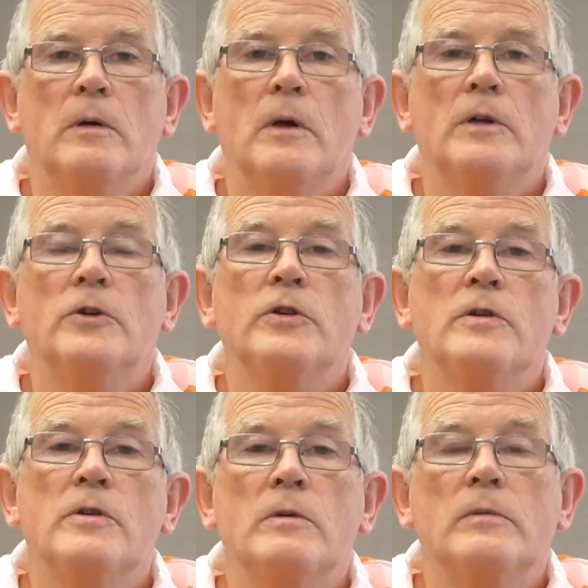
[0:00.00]

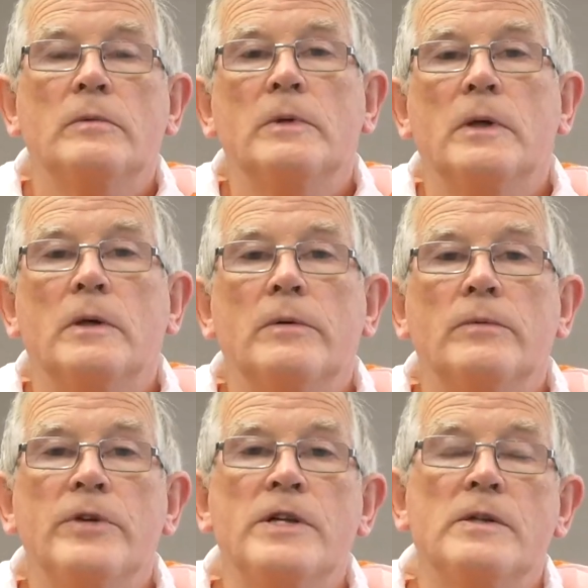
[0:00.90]
Another
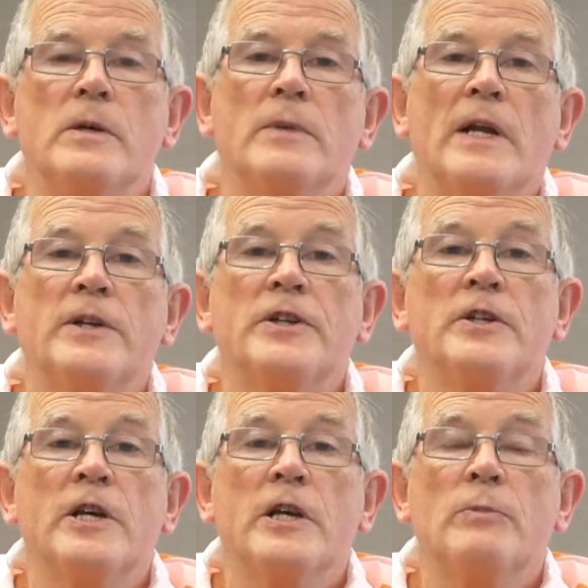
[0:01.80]
reason I'm glad I didn't
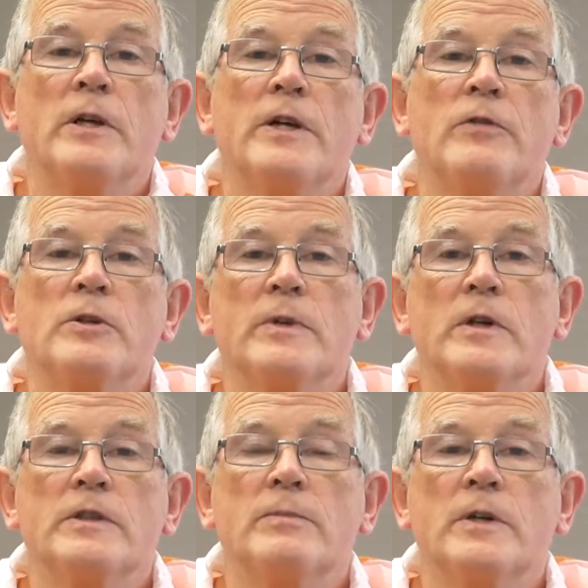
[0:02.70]
take my life was
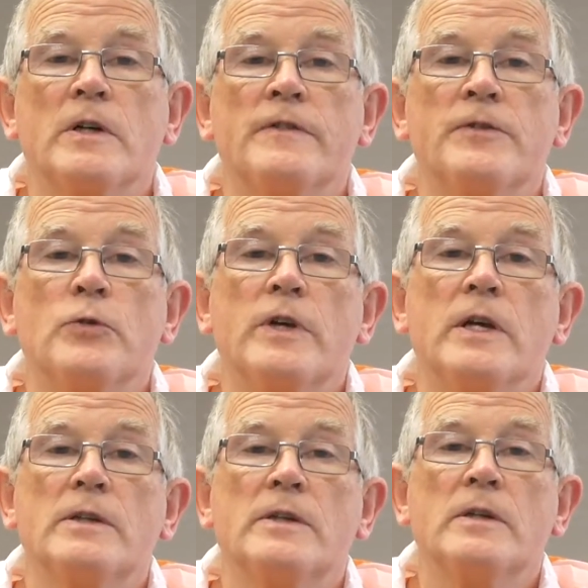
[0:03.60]
because of through
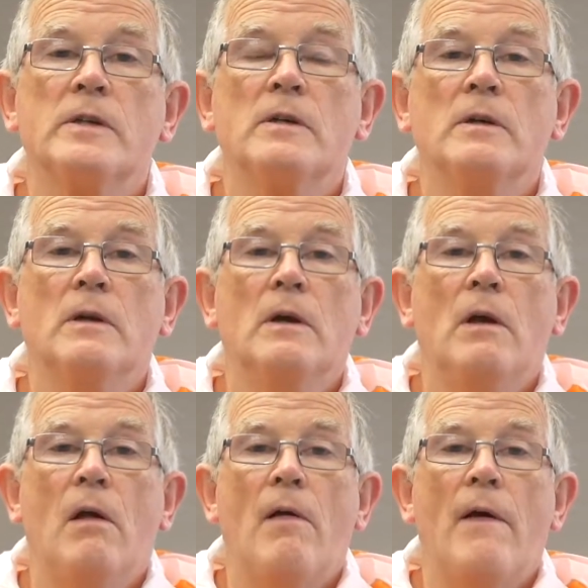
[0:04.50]
kids.
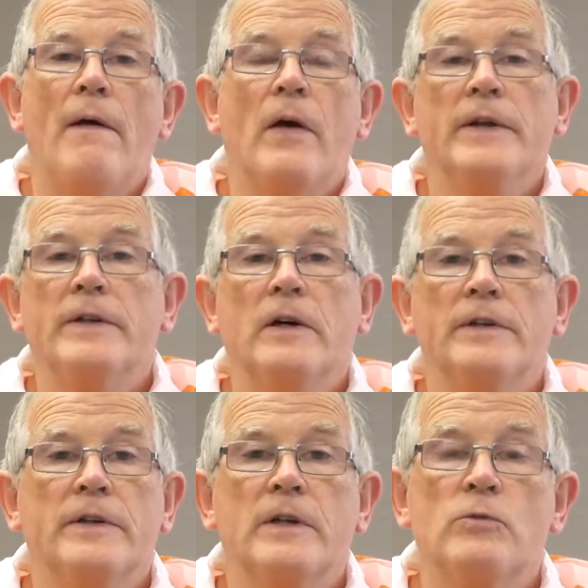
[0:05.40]
I
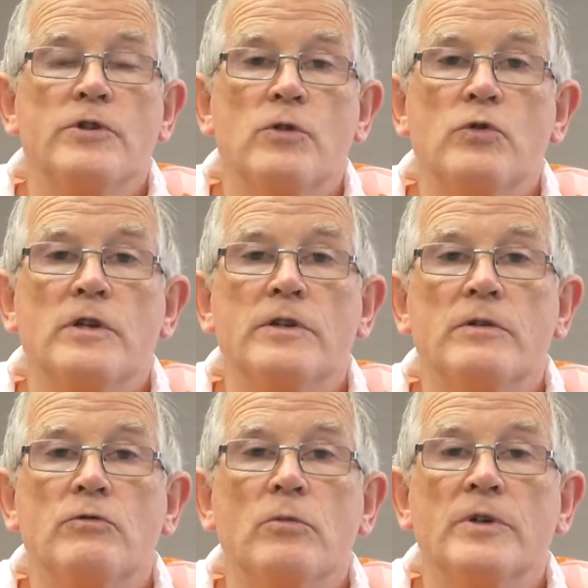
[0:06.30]
thought that I was useless
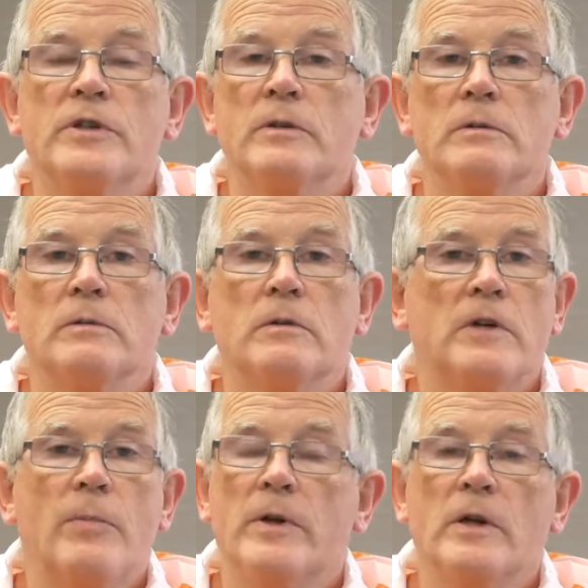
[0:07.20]
and rubbish and
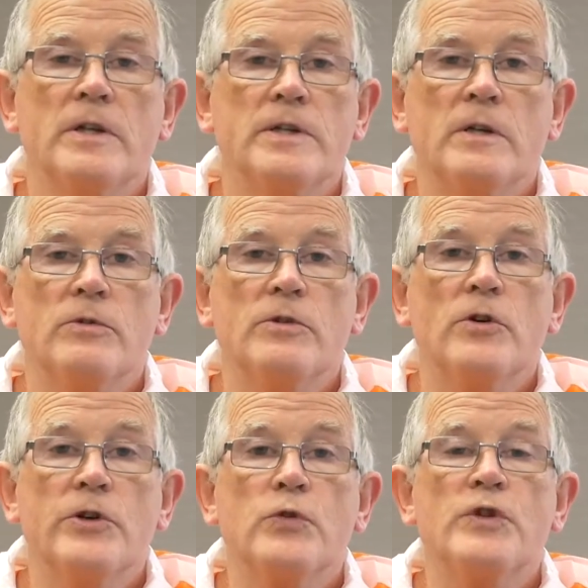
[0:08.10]
crap and all this, and there was no
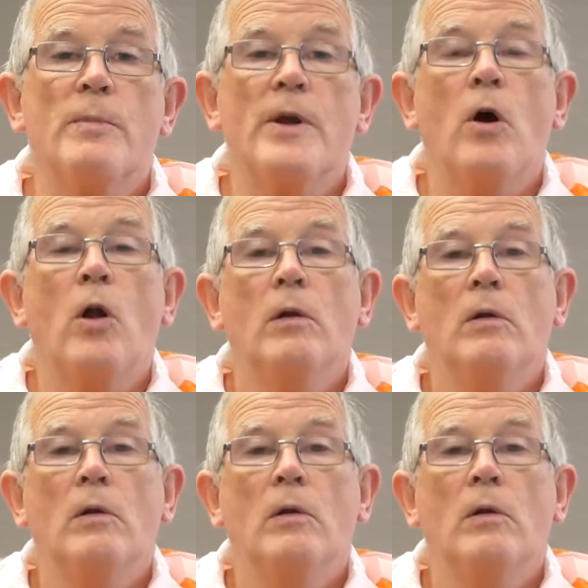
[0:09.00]
use to them at all.